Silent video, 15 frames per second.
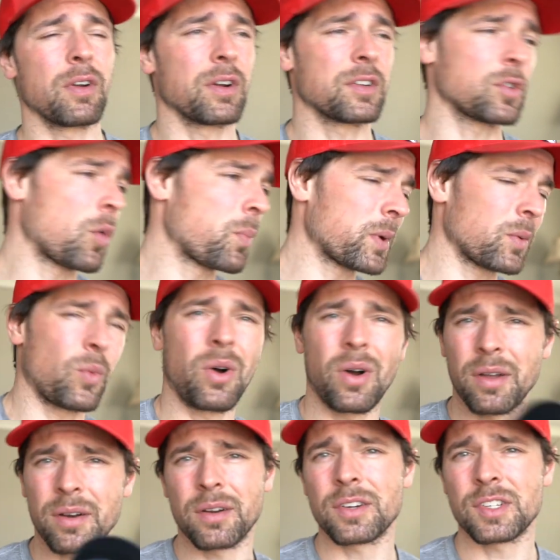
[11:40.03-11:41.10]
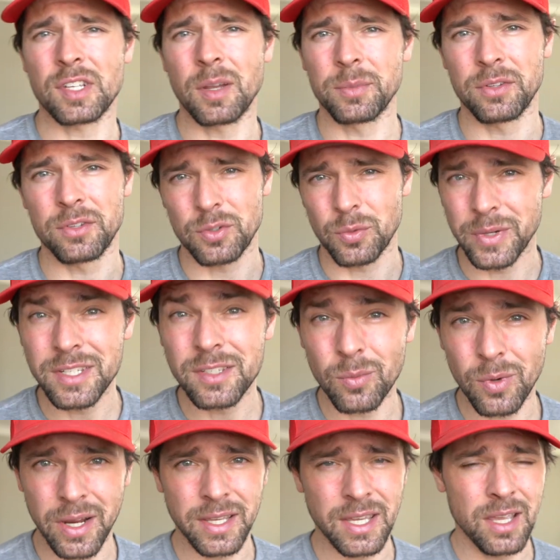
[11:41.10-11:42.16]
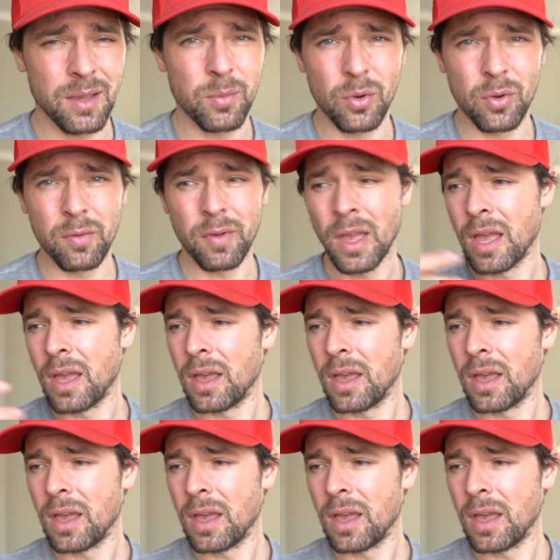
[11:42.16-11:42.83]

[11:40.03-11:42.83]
or it's open water or something, there's a reason why I can't move,